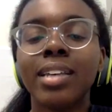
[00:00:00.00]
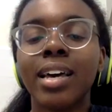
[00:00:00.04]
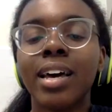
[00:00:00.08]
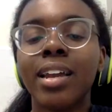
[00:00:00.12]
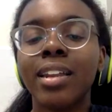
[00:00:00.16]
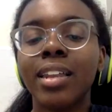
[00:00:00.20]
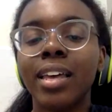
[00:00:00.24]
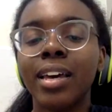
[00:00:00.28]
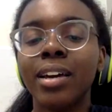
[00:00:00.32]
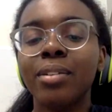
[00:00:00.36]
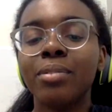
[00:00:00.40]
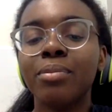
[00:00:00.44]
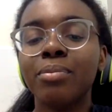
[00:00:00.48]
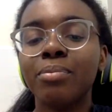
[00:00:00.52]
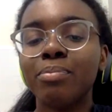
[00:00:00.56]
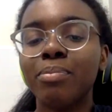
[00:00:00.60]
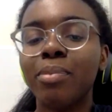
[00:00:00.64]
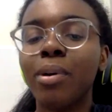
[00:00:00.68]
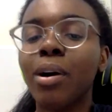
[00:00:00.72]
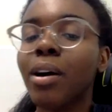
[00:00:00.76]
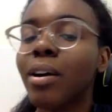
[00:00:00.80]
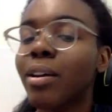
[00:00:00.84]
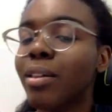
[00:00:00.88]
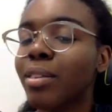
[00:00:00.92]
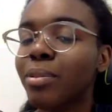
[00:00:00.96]
kind of like
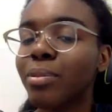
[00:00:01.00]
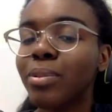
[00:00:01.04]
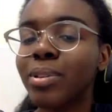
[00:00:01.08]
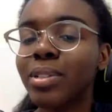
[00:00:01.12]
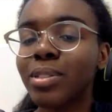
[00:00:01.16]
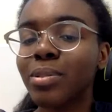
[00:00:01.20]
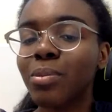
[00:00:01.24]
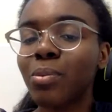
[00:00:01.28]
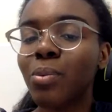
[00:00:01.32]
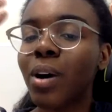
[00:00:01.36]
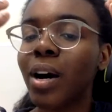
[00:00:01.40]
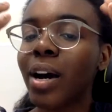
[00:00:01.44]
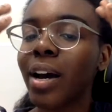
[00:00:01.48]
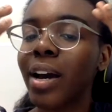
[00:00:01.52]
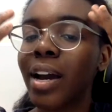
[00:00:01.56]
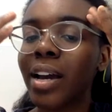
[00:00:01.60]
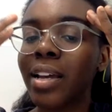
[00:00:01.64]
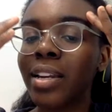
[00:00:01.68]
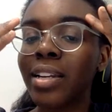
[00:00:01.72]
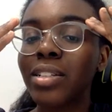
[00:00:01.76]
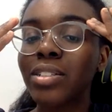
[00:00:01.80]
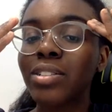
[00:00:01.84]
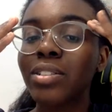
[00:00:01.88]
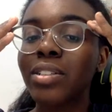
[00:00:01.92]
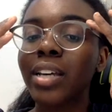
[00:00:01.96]
part of the reason why
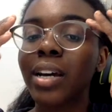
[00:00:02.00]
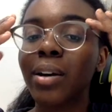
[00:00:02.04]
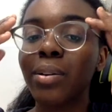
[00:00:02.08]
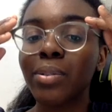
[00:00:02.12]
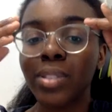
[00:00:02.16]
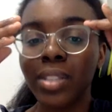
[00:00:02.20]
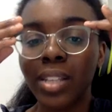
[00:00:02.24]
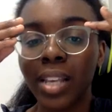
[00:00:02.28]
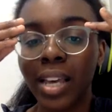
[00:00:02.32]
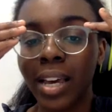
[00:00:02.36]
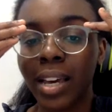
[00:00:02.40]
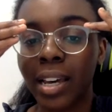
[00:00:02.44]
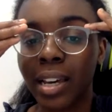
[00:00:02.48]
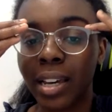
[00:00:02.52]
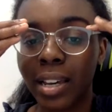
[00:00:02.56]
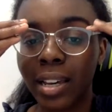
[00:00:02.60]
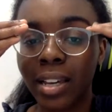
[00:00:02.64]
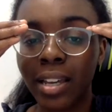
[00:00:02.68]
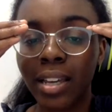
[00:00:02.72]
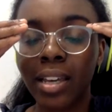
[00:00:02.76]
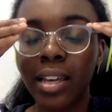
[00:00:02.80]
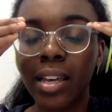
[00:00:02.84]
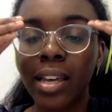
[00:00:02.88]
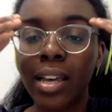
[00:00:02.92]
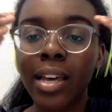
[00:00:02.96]
initially I was like,
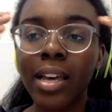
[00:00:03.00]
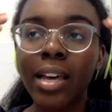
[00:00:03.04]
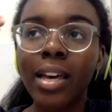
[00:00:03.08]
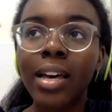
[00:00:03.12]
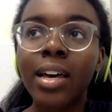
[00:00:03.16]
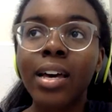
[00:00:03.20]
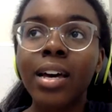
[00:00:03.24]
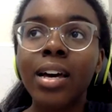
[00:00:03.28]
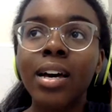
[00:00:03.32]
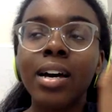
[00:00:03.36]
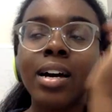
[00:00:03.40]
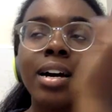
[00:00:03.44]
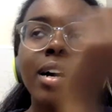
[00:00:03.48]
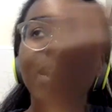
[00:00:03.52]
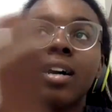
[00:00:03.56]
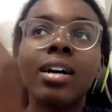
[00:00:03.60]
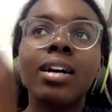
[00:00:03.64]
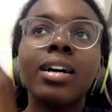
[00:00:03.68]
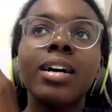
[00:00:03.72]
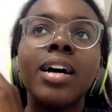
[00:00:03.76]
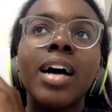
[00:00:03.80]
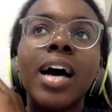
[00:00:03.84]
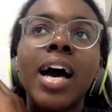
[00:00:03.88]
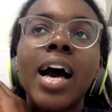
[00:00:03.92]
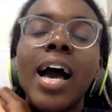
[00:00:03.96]

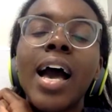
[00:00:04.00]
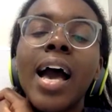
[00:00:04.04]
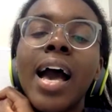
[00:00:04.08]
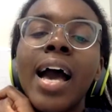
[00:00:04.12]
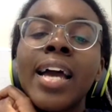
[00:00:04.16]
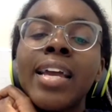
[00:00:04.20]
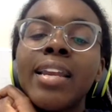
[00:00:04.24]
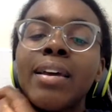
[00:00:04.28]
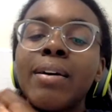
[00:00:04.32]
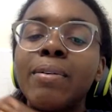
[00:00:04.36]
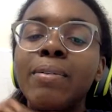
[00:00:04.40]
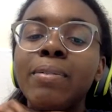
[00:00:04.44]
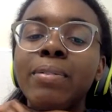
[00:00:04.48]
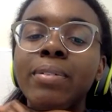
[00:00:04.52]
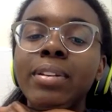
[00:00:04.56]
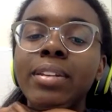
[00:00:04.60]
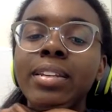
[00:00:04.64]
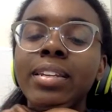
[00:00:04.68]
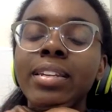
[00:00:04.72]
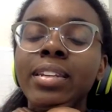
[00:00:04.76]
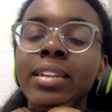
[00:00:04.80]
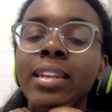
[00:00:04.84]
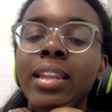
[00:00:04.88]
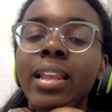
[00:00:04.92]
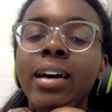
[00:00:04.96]
I don't
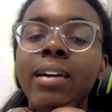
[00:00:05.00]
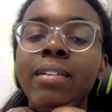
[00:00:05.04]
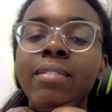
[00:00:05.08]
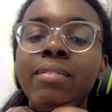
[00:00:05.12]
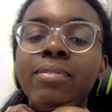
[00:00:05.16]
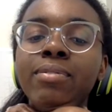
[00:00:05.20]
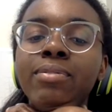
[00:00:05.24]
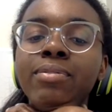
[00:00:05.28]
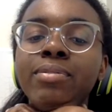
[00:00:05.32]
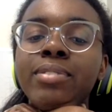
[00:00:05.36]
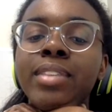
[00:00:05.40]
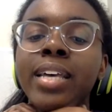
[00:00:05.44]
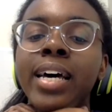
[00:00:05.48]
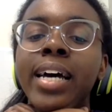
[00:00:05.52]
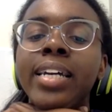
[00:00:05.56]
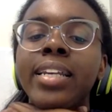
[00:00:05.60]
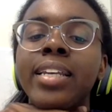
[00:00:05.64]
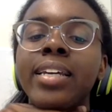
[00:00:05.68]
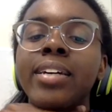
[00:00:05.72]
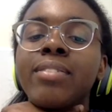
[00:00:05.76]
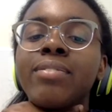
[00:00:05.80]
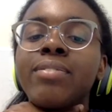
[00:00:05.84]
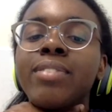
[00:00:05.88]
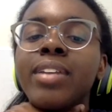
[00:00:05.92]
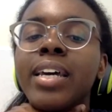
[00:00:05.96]
love the
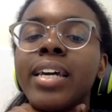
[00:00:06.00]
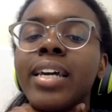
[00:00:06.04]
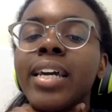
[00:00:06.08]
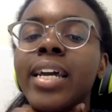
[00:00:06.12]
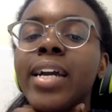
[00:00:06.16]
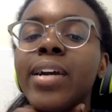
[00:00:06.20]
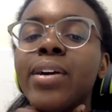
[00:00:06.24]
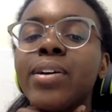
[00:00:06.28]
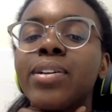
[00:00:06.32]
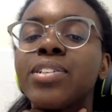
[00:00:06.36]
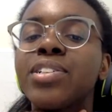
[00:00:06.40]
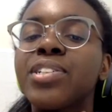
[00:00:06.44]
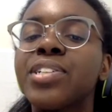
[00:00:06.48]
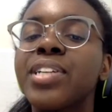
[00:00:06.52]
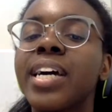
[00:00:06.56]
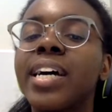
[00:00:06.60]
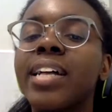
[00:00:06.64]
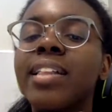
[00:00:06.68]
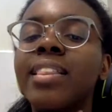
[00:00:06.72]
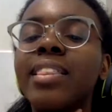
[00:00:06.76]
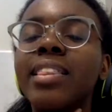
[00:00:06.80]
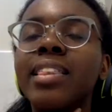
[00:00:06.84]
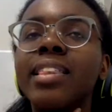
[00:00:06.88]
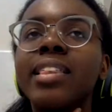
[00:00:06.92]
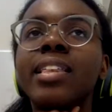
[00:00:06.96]
idea of like character
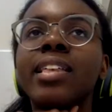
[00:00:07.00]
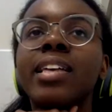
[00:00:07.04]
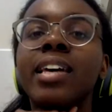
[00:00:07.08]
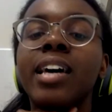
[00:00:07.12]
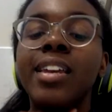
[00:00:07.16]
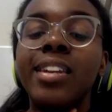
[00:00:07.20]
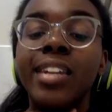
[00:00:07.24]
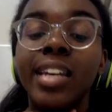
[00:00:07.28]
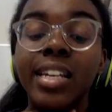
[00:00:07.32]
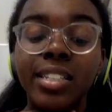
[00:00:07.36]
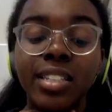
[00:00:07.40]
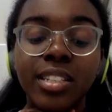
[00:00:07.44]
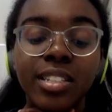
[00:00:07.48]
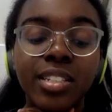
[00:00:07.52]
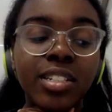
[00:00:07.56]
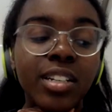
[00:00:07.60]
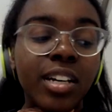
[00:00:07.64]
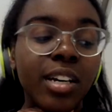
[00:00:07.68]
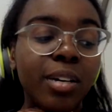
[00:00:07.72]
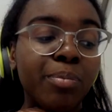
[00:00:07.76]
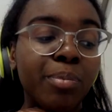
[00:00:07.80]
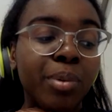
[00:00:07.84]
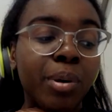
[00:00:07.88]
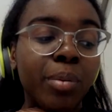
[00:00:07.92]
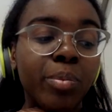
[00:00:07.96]
death unless it's
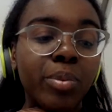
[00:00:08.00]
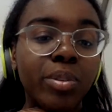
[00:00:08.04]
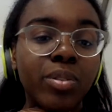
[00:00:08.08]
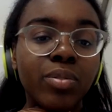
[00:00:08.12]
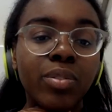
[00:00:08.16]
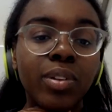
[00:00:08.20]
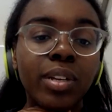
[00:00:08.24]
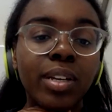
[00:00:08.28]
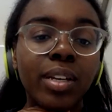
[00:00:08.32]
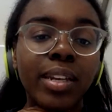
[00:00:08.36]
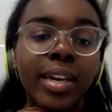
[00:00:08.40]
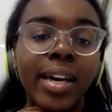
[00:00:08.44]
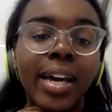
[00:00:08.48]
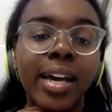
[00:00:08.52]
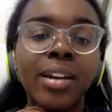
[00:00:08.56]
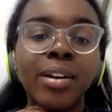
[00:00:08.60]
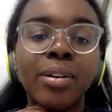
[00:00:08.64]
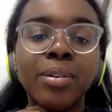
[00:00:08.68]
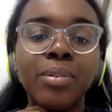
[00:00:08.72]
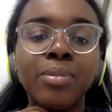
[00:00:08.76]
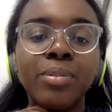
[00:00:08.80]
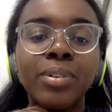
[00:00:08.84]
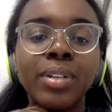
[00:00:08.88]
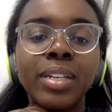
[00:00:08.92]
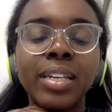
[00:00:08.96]
done purposefully. Like I
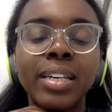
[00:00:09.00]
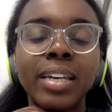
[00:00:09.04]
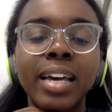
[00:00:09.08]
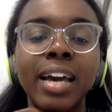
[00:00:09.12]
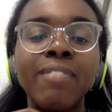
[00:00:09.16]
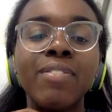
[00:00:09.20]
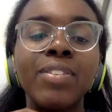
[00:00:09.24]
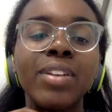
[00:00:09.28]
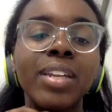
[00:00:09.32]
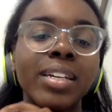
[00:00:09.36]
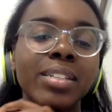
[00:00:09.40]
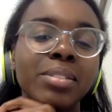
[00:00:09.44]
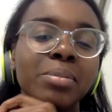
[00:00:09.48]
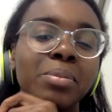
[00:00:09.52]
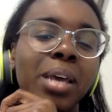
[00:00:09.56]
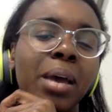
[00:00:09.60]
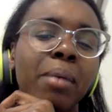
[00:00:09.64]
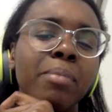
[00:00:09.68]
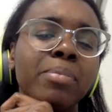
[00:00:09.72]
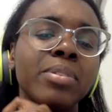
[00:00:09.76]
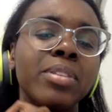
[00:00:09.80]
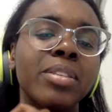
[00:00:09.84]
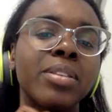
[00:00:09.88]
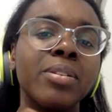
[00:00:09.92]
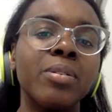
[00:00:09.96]
feel like
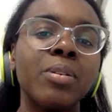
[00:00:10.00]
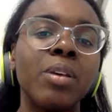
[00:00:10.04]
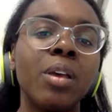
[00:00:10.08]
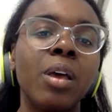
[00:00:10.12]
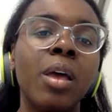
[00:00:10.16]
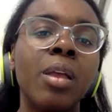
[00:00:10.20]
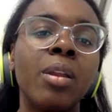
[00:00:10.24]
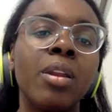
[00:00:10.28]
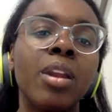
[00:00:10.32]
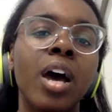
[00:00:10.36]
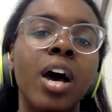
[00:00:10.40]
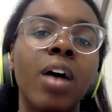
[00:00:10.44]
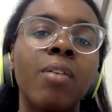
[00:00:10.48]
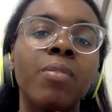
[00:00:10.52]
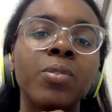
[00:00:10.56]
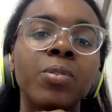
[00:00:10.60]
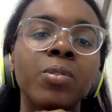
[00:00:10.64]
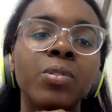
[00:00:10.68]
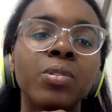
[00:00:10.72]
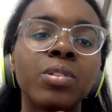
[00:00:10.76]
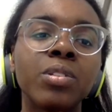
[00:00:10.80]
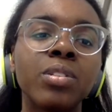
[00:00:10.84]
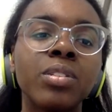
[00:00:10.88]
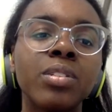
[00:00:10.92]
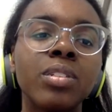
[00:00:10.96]
sometimes in
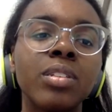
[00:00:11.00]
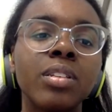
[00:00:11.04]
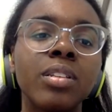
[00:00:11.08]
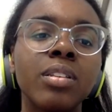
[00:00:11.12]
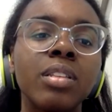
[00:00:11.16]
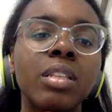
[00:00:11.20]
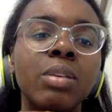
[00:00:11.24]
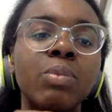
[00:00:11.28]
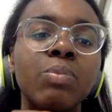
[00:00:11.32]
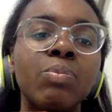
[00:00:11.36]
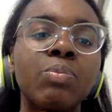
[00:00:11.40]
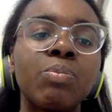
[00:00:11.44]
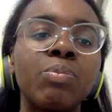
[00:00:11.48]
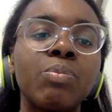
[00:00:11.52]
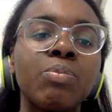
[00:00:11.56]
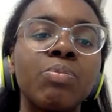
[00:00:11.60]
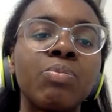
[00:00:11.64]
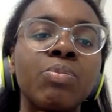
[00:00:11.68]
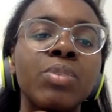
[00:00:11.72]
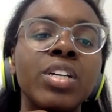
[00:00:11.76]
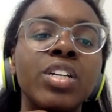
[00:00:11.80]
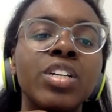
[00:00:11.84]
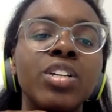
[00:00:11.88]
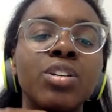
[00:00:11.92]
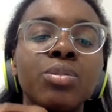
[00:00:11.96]
novels
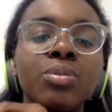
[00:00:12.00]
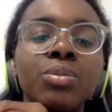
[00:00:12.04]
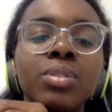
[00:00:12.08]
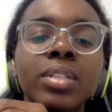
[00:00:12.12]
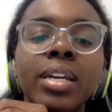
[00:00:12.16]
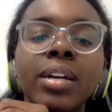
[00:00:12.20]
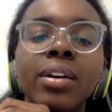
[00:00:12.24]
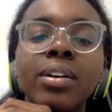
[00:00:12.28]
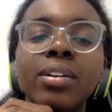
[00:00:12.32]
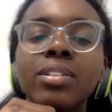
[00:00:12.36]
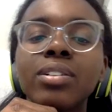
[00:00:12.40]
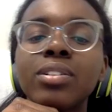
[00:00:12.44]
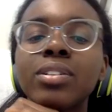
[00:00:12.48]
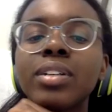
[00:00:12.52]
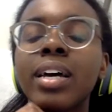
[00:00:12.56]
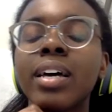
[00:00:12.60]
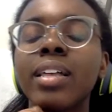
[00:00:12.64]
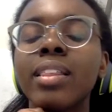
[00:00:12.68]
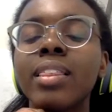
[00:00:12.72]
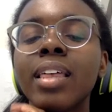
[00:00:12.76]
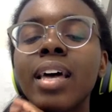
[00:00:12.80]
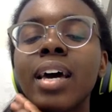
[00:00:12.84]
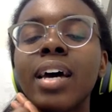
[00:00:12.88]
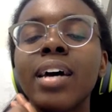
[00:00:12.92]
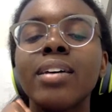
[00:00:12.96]
we use character
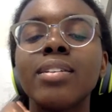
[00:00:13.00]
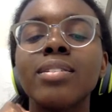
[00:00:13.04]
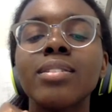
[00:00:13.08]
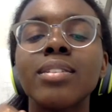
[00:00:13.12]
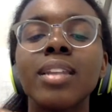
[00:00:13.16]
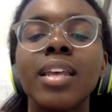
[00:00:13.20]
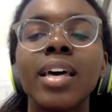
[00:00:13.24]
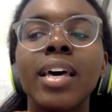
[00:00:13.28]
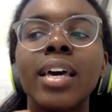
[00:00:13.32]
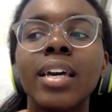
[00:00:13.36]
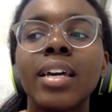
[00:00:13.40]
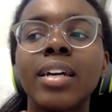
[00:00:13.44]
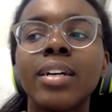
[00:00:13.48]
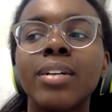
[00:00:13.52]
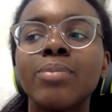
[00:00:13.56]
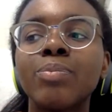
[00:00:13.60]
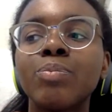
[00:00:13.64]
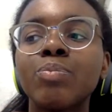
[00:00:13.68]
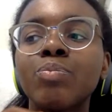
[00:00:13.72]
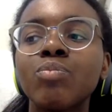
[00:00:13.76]
death as like